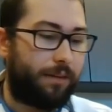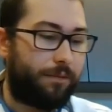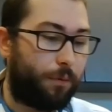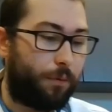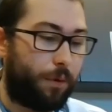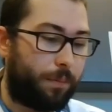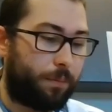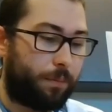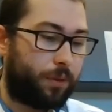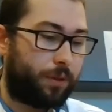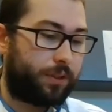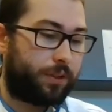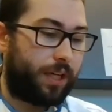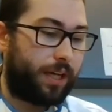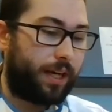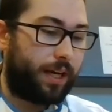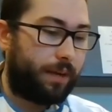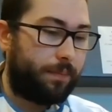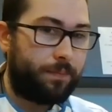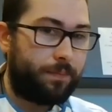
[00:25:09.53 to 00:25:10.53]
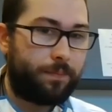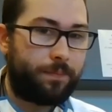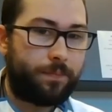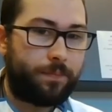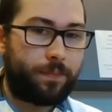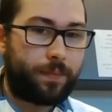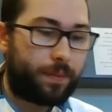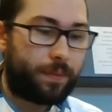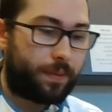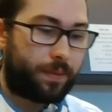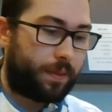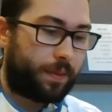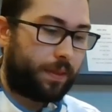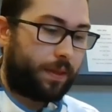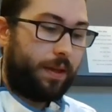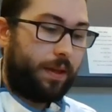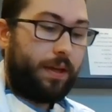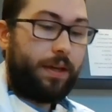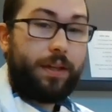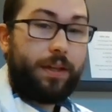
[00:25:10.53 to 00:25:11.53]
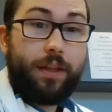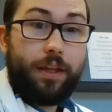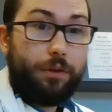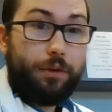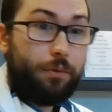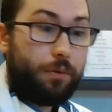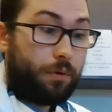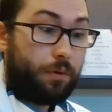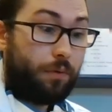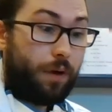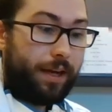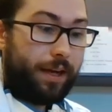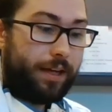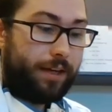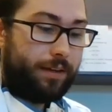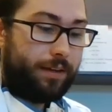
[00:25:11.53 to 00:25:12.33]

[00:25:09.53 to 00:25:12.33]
one more time, then you were right.